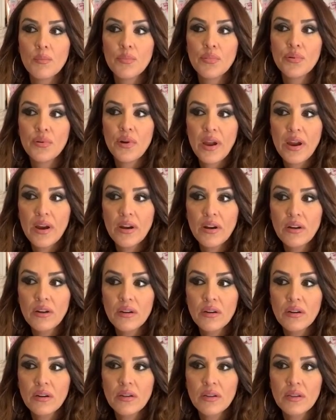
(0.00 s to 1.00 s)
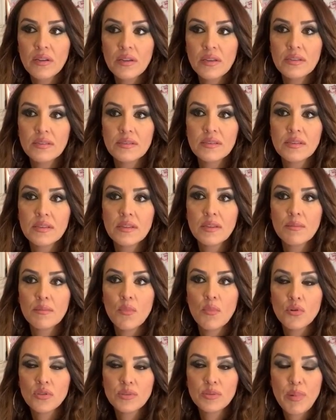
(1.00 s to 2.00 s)
Prayer is the
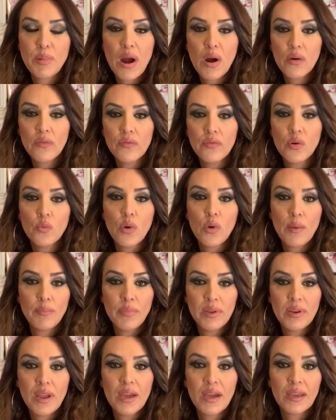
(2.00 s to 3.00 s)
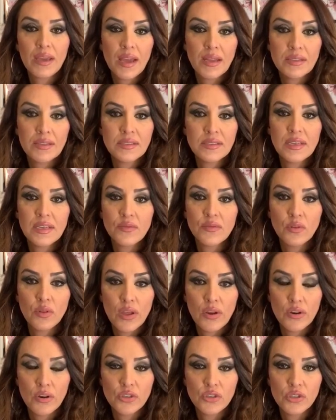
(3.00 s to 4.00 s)
most powerful weapon against evil
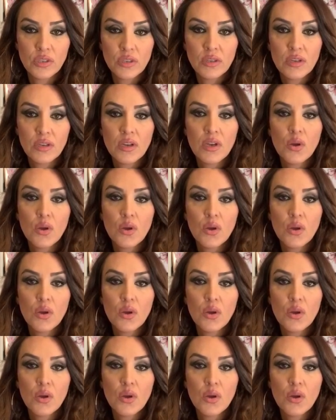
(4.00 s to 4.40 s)
energy.